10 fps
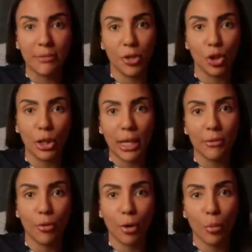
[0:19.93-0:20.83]
If you're
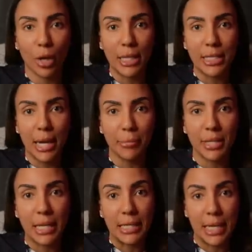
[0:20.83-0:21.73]
looking for a more
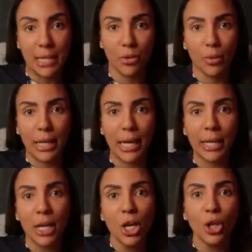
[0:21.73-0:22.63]
in-depth extended
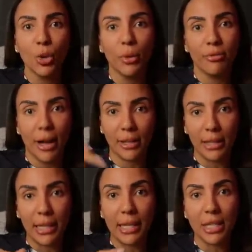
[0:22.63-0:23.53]
reading, you will find the
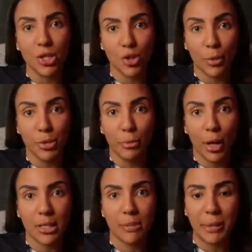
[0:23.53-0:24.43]
link in the description
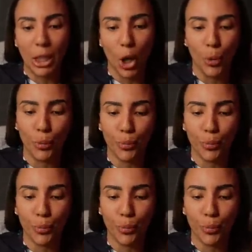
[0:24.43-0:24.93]
box below.